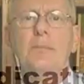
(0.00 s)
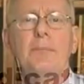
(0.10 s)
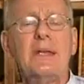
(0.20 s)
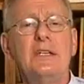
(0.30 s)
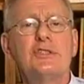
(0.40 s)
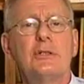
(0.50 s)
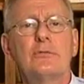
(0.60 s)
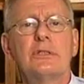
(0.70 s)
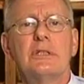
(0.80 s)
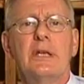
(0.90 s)
Many
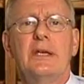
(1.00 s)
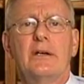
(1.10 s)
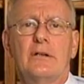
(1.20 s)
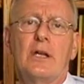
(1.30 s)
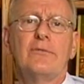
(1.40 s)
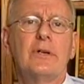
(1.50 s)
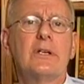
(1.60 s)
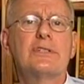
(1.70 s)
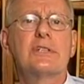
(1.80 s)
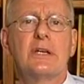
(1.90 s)
children today are on
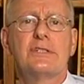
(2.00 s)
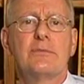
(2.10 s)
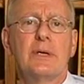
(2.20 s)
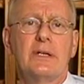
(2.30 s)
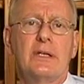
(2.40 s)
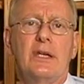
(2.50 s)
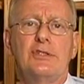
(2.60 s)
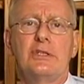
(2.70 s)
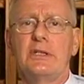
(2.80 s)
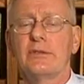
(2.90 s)
various kinds of
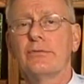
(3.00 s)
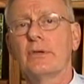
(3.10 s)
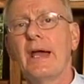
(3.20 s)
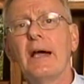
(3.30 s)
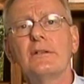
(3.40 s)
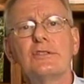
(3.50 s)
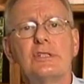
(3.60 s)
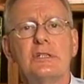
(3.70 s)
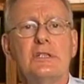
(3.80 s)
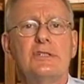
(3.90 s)
medication, either for
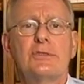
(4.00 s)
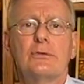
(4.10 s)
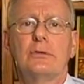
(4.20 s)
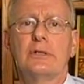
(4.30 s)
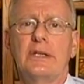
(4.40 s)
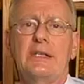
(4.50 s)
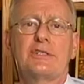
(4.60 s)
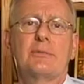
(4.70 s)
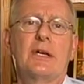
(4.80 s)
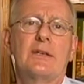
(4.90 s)
allergies or getting
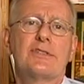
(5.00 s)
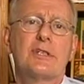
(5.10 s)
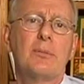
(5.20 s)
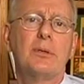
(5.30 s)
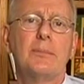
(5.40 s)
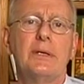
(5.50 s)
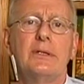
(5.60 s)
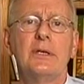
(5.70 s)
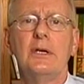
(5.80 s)
some kind of supplement,